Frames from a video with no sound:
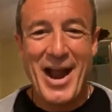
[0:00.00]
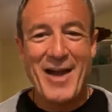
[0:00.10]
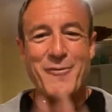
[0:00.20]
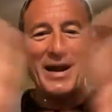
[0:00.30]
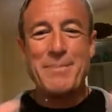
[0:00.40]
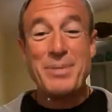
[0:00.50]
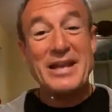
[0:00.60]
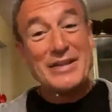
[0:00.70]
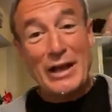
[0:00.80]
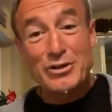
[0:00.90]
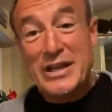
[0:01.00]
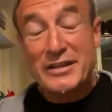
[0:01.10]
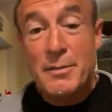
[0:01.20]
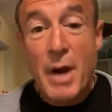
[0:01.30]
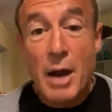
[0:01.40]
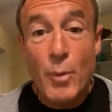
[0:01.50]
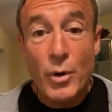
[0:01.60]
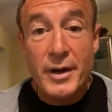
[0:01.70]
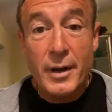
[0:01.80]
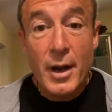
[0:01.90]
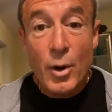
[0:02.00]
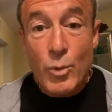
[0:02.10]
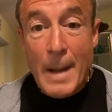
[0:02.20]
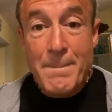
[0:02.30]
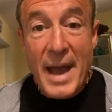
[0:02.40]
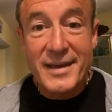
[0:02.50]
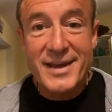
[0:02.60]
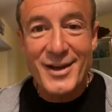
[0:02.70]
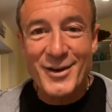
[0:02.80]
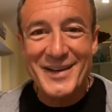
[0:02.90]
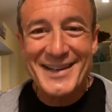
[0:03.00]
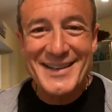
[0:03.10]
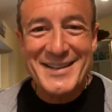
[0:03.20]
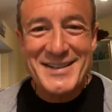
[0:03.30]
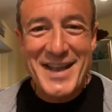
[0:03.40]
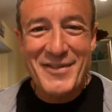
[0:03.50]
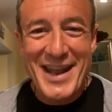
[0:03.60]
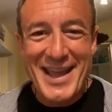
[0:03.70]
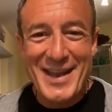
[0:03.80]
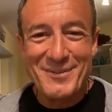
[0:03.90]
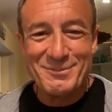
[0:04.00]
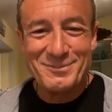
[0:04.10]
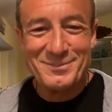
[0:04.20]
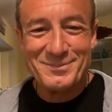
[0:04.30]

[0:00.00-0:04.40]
All right, everybody, peace. I'll see you tomorrow morning right back here, 7 a.m.